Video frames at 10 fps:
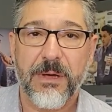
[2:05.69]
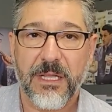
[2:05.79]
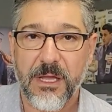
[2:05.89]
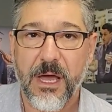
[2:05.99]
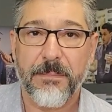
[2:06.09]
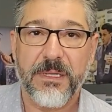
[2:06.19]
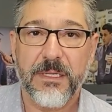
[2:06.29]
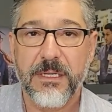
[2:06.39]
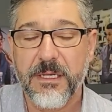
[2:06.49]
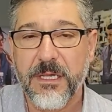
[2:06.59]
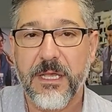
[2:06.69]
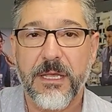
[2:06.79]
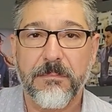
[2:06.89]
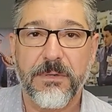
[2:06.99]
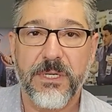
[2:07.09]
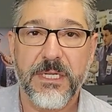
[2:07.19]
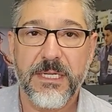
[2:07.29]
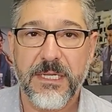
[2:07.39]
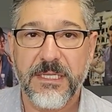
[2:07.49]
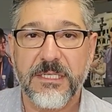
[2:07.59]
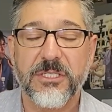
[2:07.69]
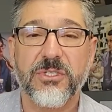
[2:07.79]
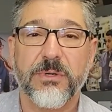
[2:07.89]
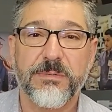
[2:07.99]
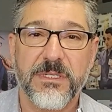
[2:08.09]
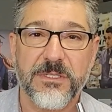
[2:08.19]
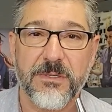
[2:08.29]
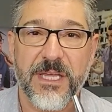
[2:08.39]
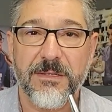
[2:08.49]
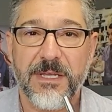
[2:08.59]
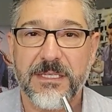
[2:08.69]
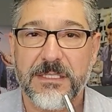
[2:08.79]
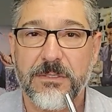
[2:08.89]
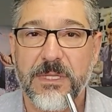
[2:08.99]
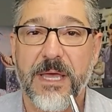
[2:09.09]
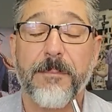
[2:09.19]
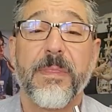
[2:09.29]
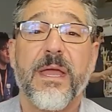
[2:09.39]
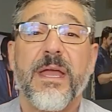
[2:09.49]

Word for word: I'll copy it and put it in the description so that you guys can do that.